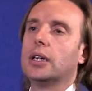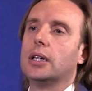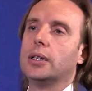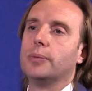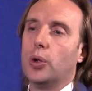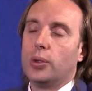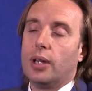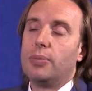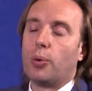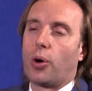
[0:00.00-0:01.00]
who
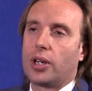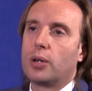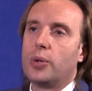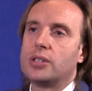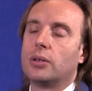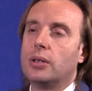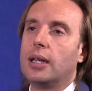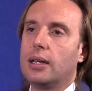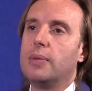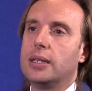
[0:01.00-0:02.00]
they'll be working with on a
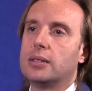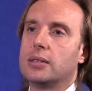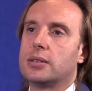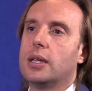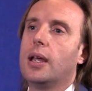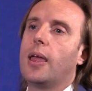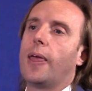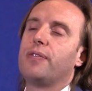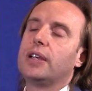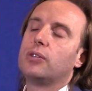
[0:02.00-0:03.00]
daily basis.
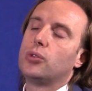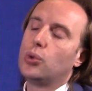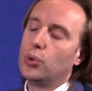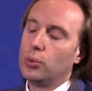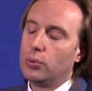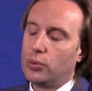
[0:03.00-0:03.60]
I think too